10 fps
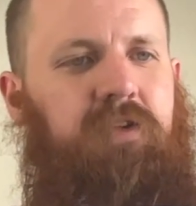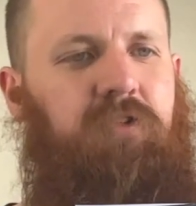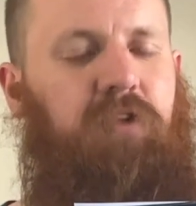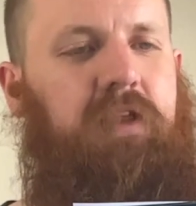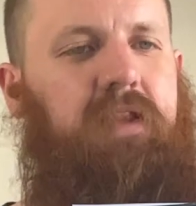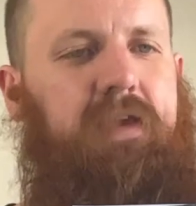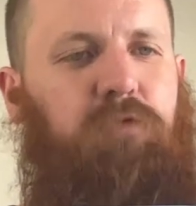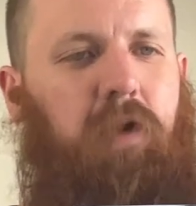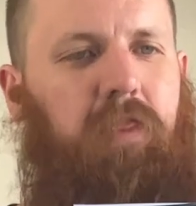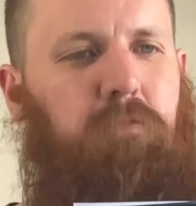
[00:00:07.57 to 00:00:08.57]
Greenleaf,
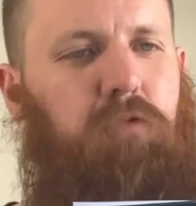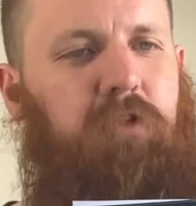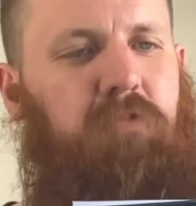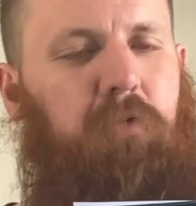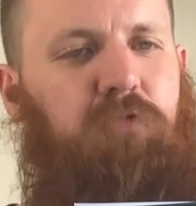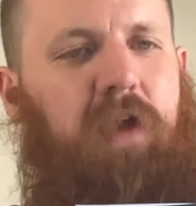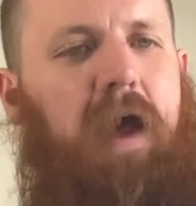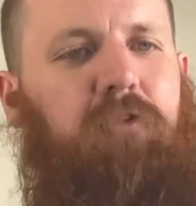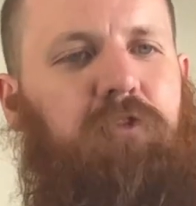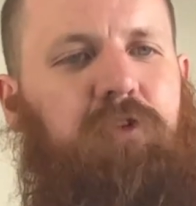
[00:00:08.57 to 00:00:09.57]
one of the principal
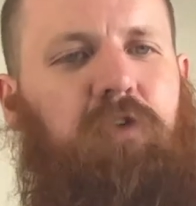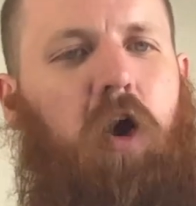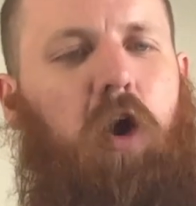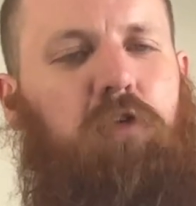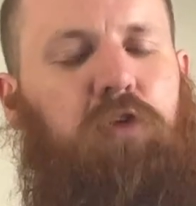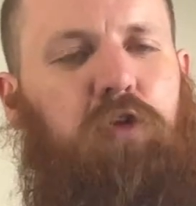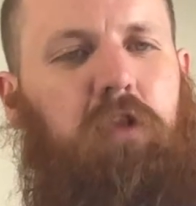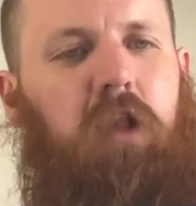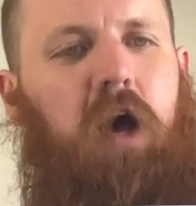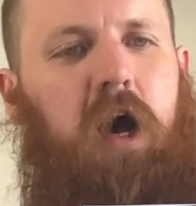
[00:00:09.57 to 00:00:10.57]
founders of Harvard
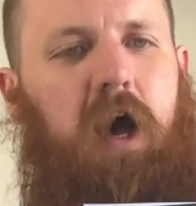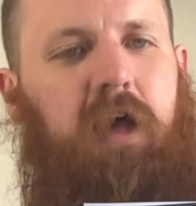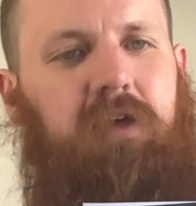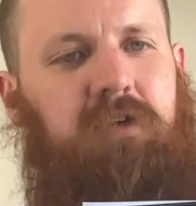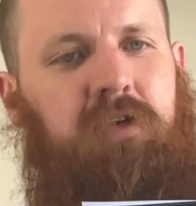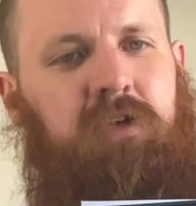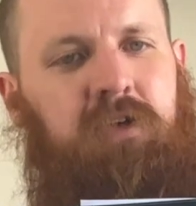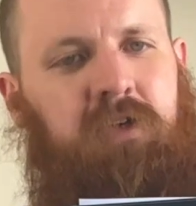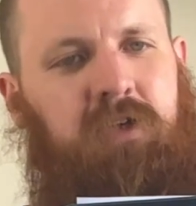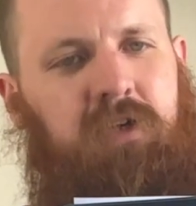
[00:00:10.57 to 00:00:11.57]
Law,
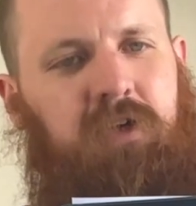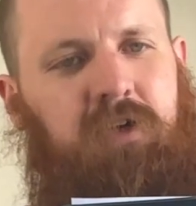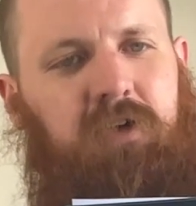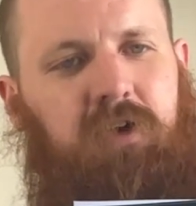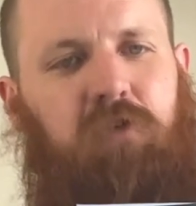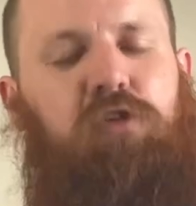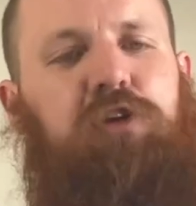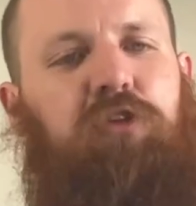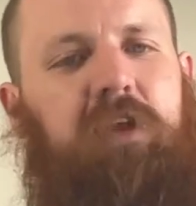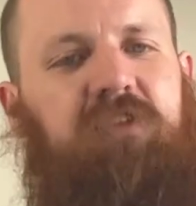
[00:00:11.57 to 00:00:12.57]

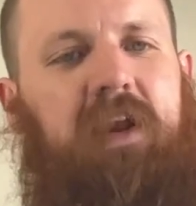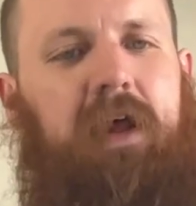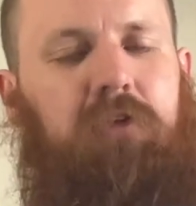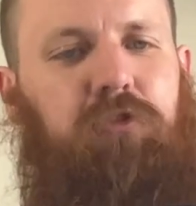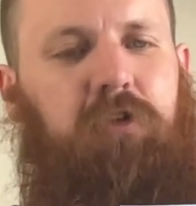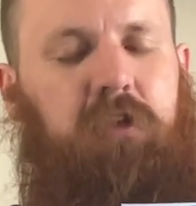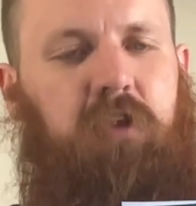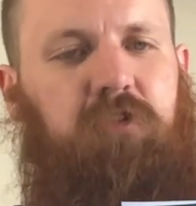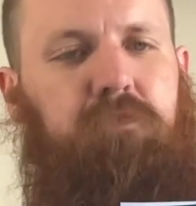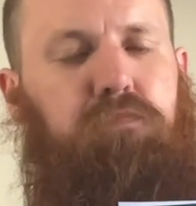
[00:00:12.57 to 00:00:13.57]
originally set out to
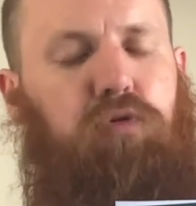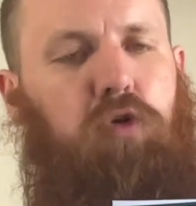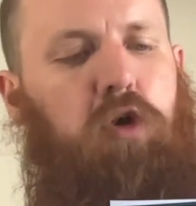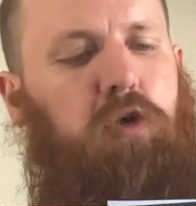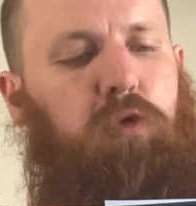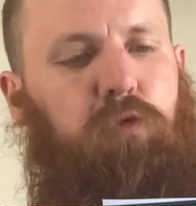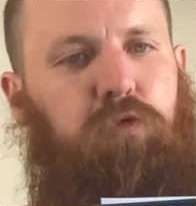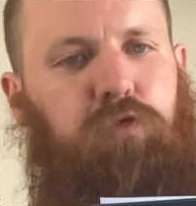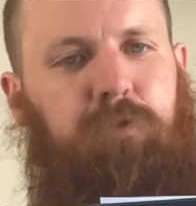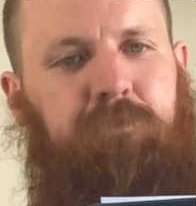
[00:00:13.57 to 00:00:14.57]

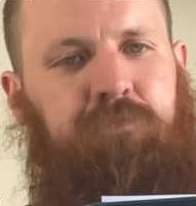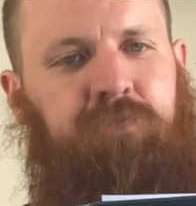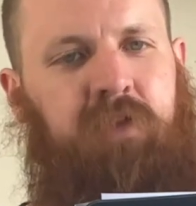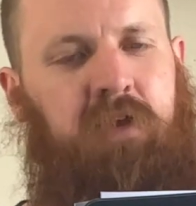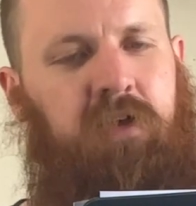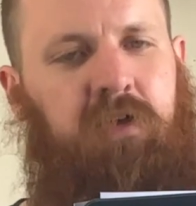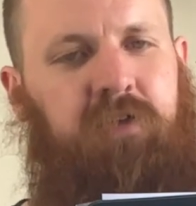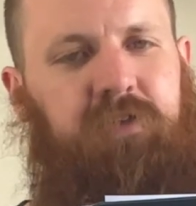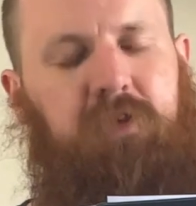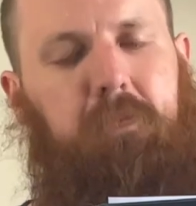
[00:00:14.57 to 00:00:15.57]
disprove
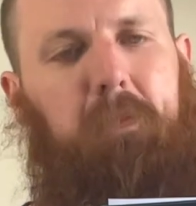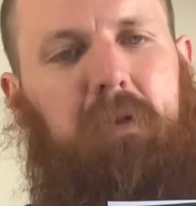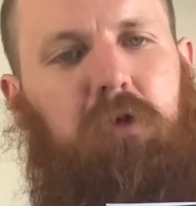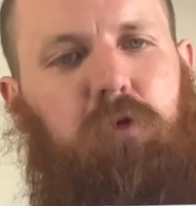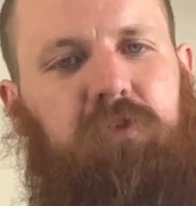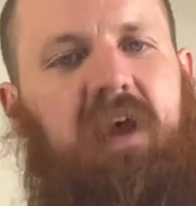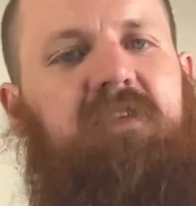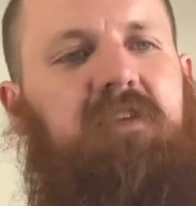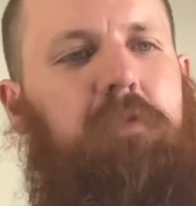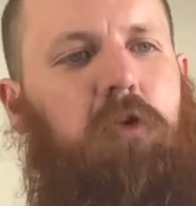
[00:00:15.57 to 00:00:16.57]
the biblical
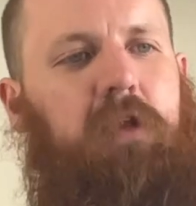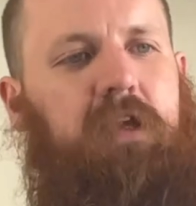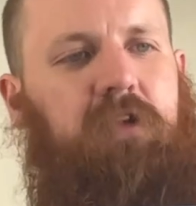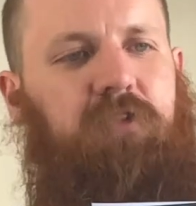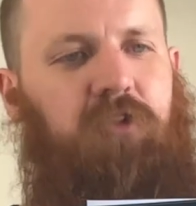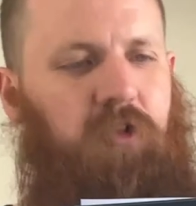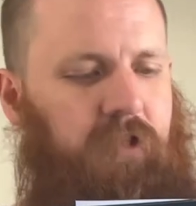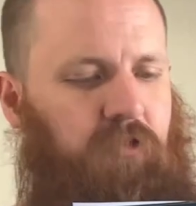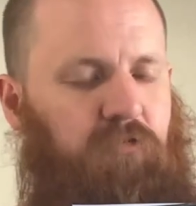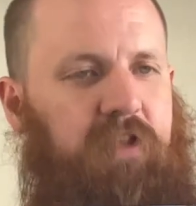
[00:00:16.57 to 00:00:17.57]
testimony concerning
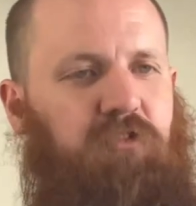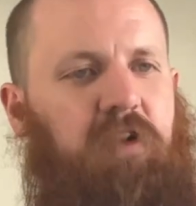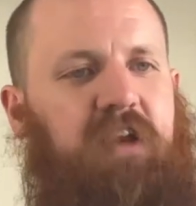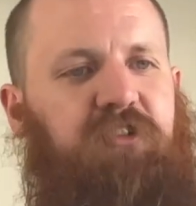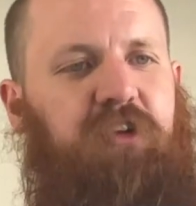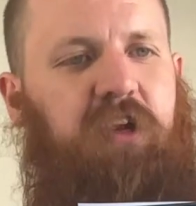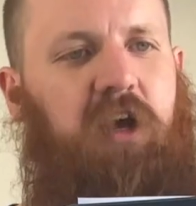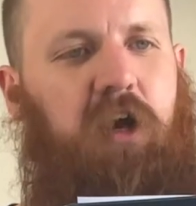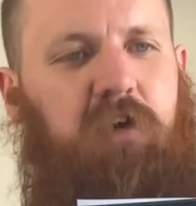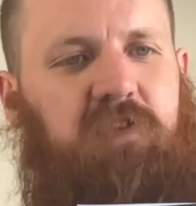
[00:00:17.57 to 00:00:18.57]
the resurrection
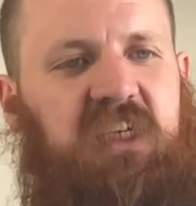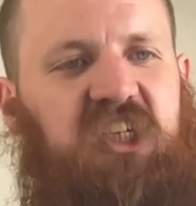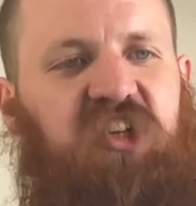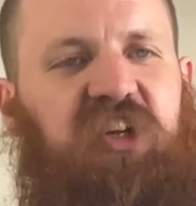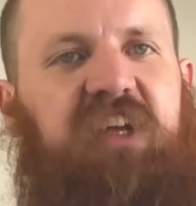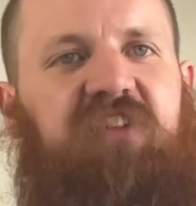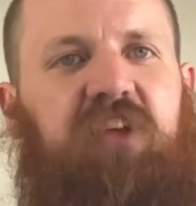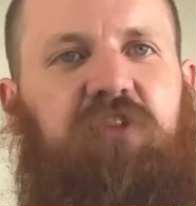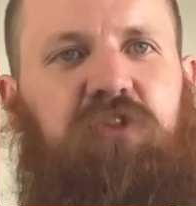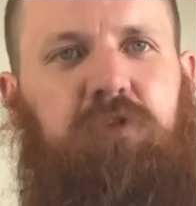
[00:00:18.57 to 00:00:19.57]
of
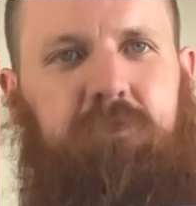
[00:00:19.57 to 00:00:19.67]
Jesus.